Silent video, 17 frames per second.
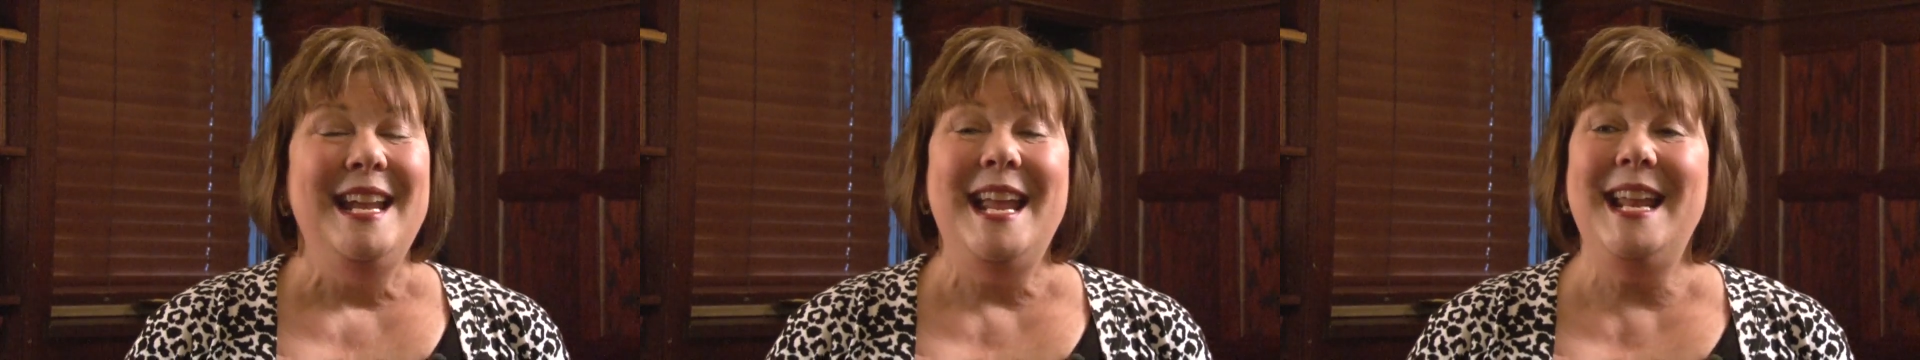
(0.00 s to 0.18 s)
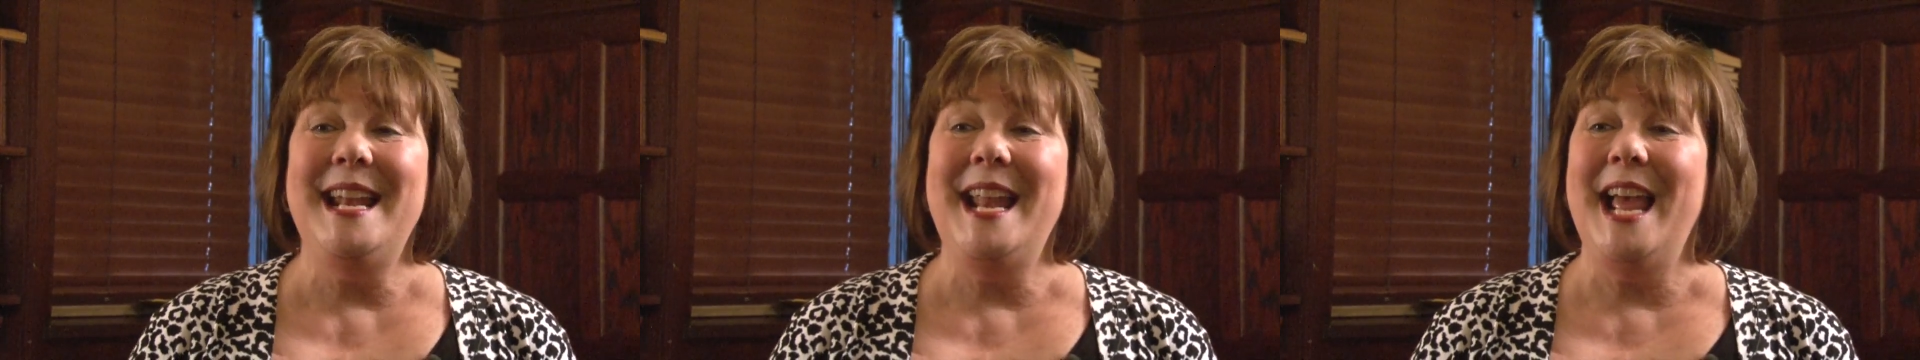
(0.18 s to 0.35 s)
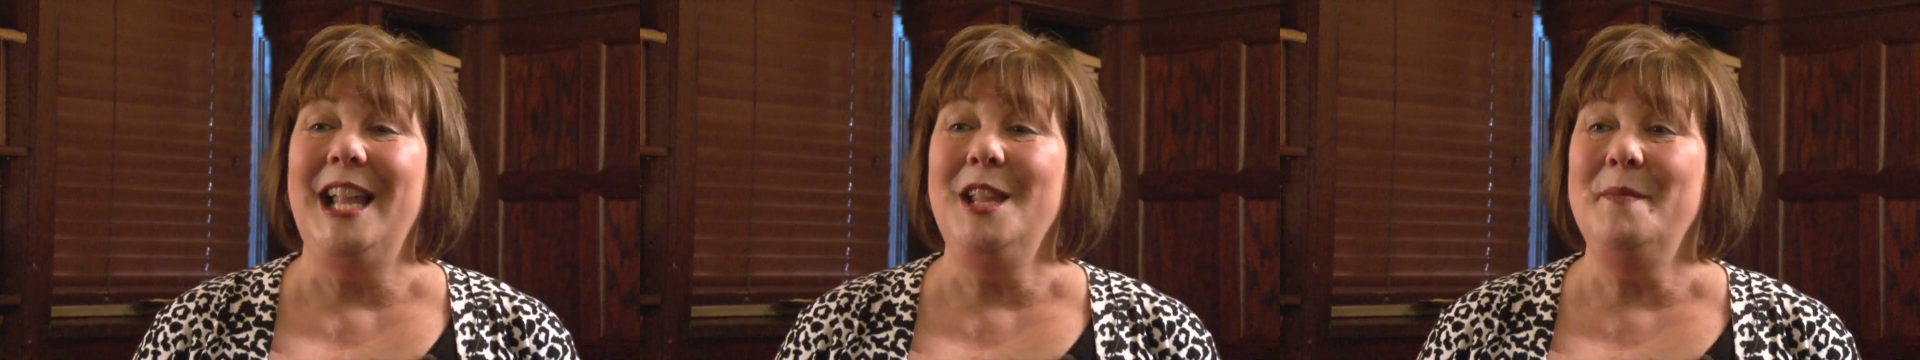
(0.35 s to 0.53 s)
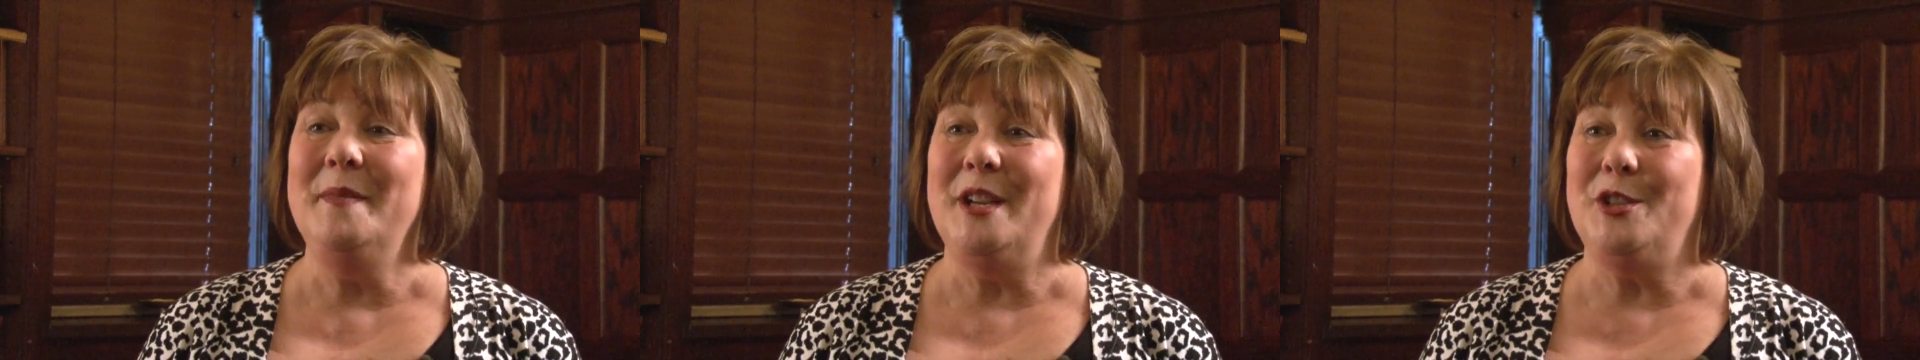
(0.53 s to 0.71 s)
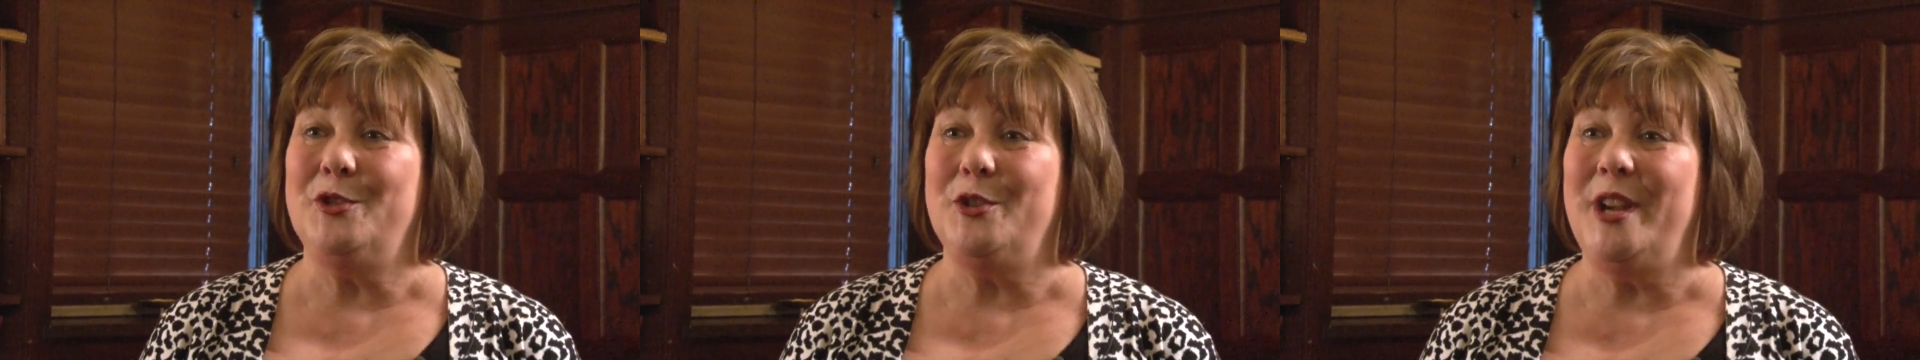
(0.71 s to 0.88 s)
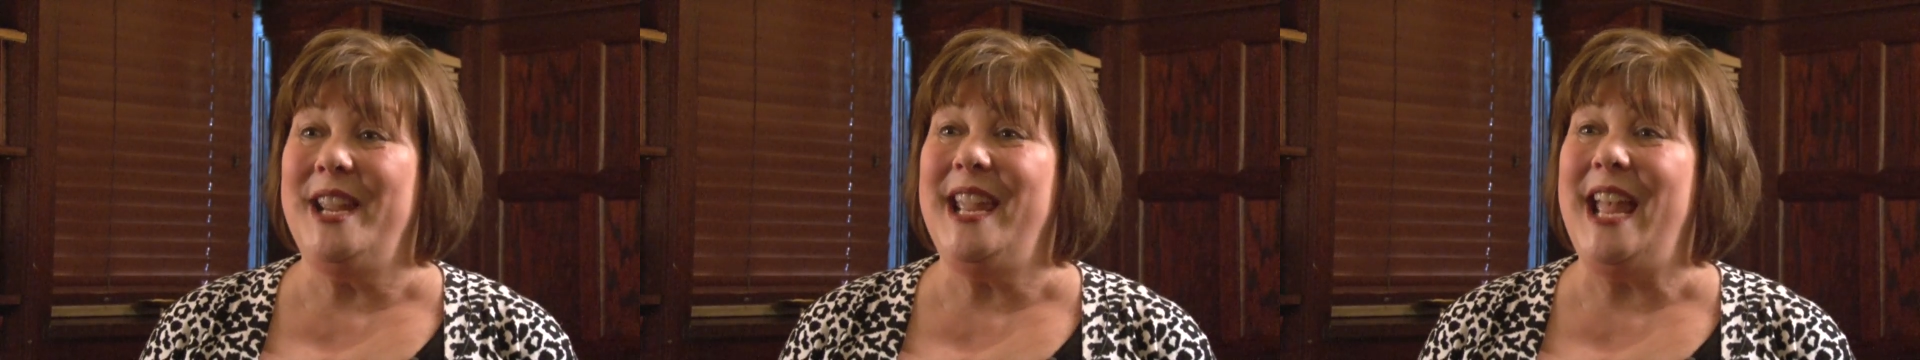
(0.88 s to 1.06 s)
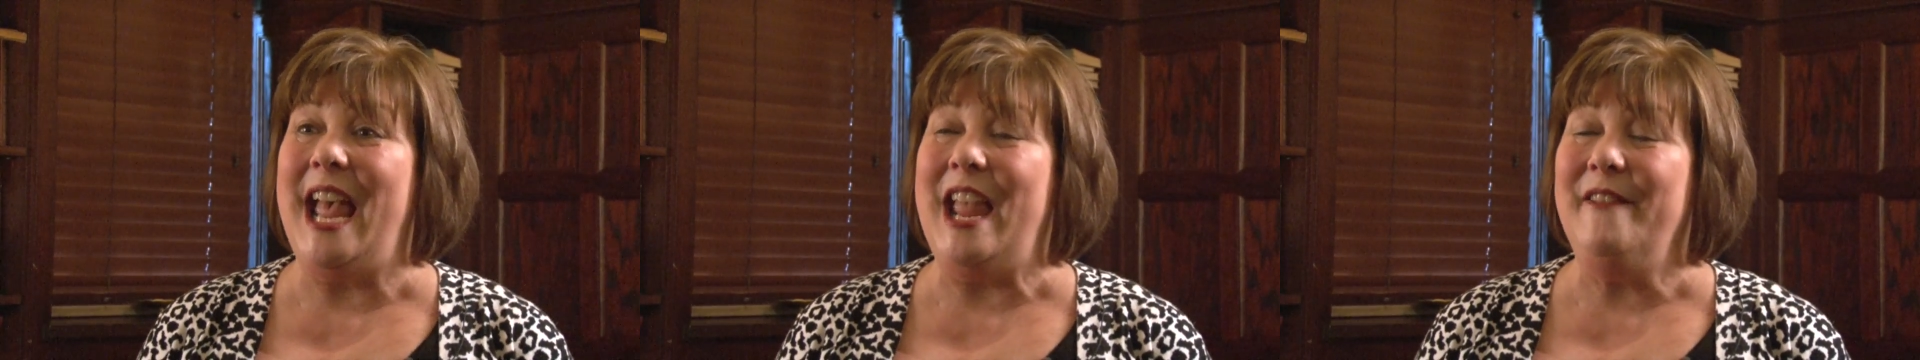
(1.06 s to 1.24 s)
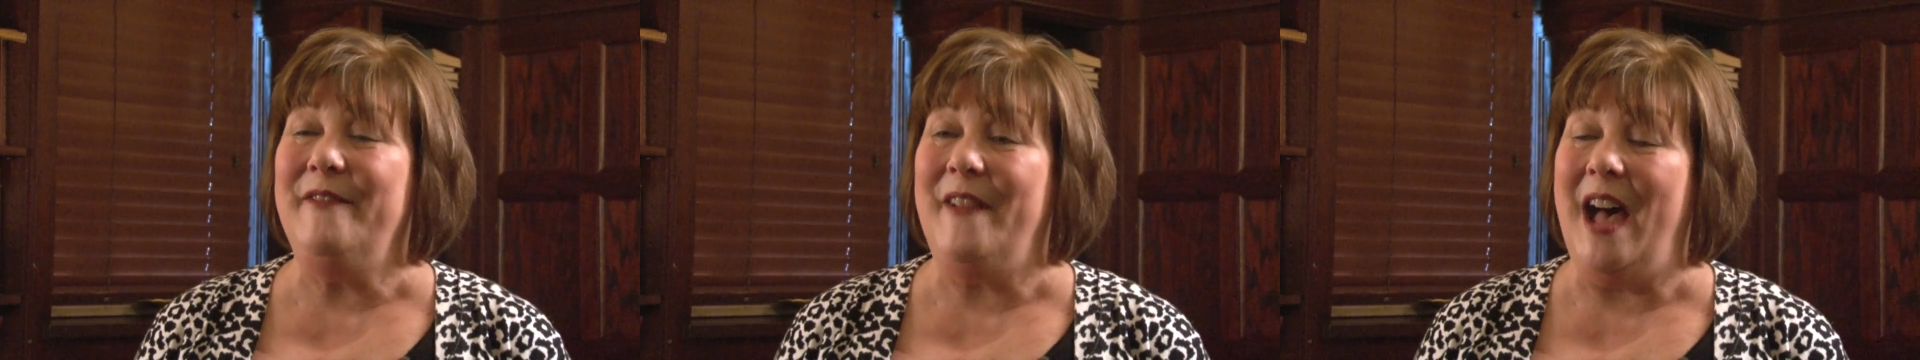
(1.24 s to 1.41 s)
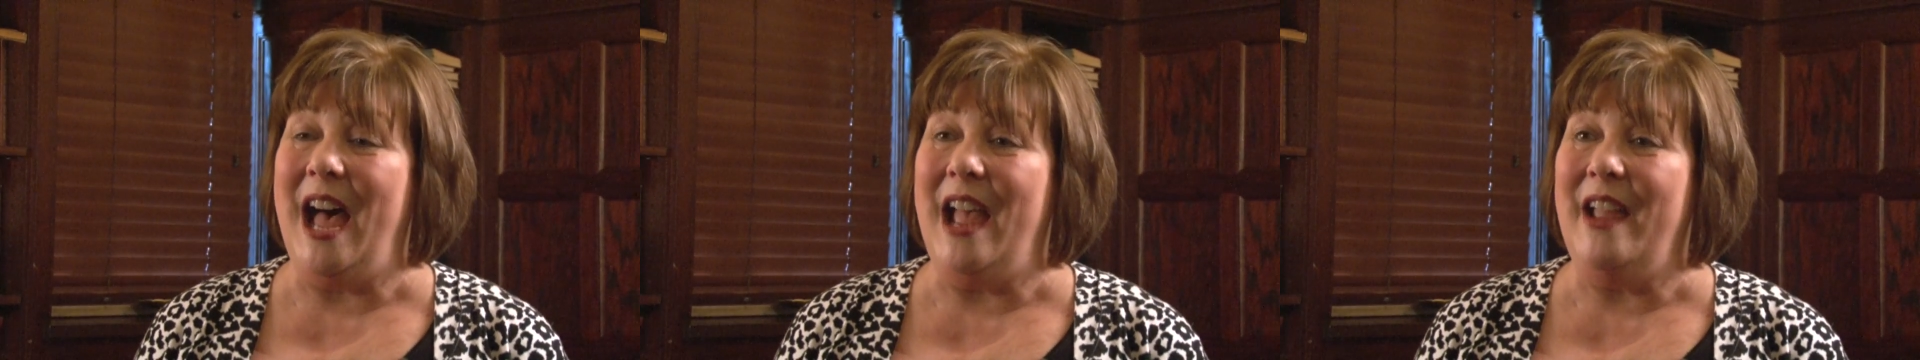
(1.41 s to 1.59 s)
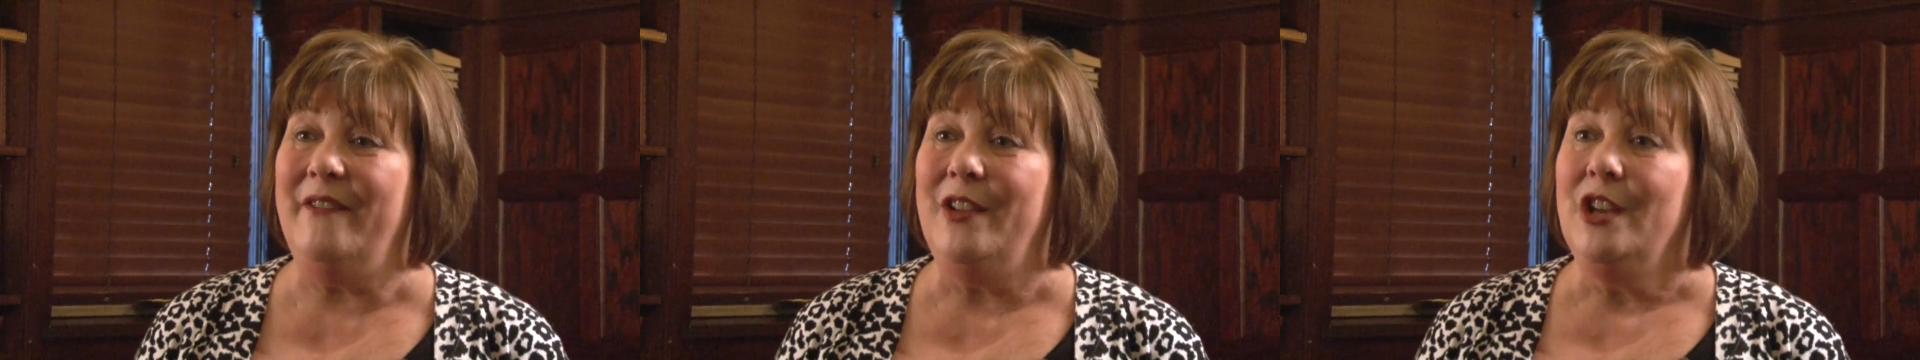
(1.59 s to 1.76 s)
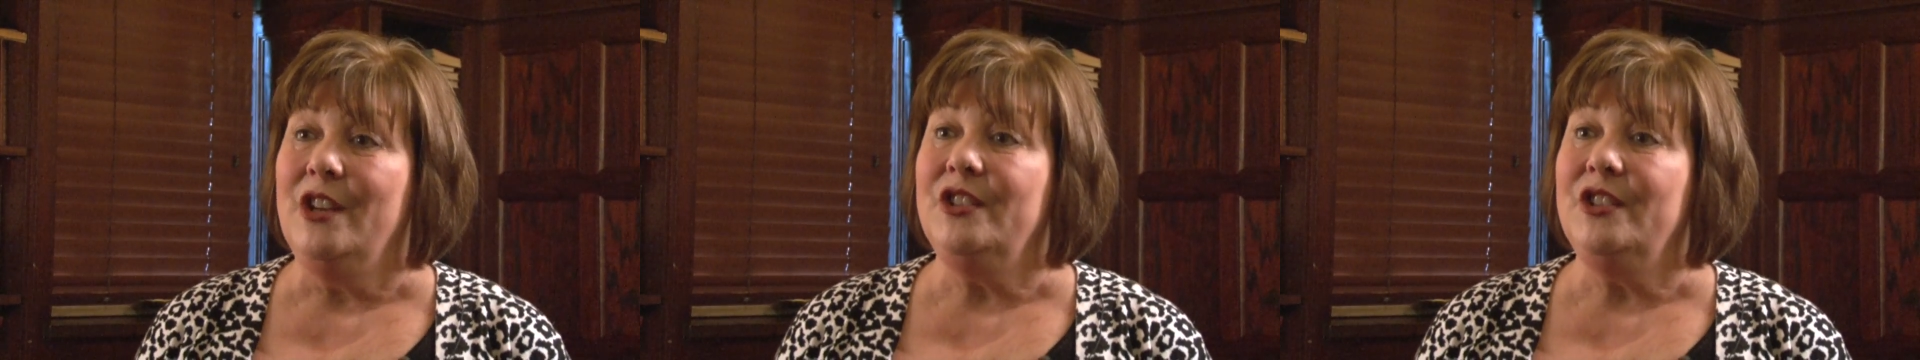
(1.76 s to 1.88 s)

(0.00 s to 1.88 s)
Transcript: In elementary, K-5,